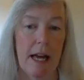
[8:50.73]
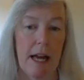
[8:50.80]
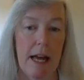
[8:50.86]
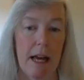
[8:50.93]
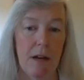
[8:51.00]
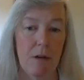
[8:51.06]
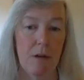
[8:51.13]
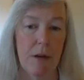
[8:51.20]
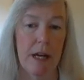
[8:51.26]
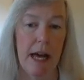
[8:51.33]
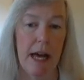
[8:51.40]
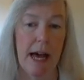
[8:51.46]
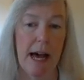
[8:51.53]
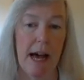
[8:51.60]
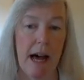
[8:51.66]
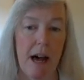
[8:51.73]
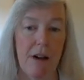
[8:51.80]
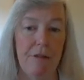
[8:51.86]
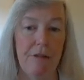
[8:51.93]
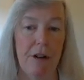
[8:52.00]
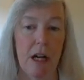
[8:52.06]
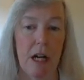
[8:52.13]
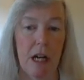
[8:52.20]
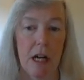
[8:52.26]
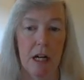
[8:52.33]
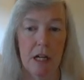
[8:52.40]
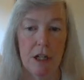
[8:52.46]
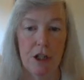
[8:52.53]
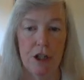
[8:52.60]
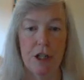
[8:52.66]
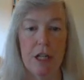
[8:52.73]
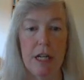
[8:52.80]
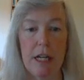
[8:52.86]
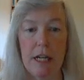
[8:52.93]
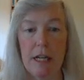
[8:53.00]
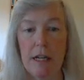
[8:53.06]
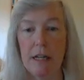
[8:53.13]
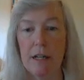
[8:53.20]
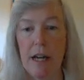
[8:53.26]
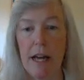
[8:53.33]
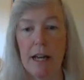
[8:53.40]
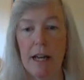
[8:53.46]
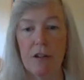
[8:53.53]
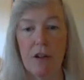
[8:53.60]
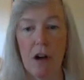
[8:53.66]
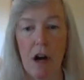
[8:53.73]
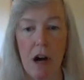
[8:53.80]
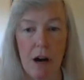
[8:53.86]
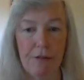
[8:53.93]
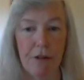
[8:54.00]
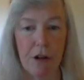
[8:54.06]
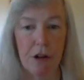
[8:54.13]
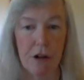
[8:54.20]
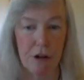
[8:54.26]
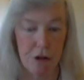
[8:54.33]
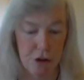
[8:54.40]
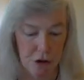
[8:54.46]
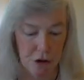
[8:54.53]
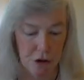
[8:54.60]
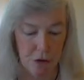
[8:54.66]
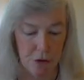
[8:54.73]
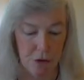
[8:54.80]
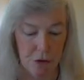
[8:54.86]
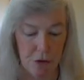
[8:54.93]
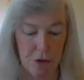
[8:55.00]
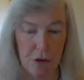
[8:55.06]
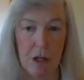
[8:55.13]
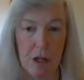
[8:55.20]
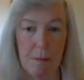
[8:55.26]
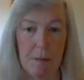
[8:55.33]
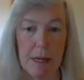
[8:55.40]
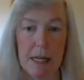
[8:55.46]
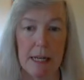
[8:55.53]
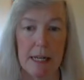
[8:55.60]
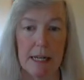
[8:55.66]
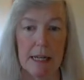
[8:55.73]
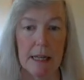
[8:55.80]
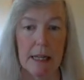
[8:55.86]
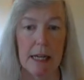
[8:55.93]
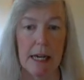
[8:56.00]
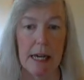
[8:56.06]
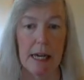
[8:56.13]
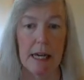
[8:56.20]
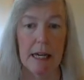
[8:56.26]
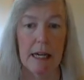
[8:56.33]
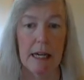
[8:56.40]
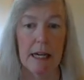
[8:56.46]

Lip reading: and we have she takes off her shoes immediately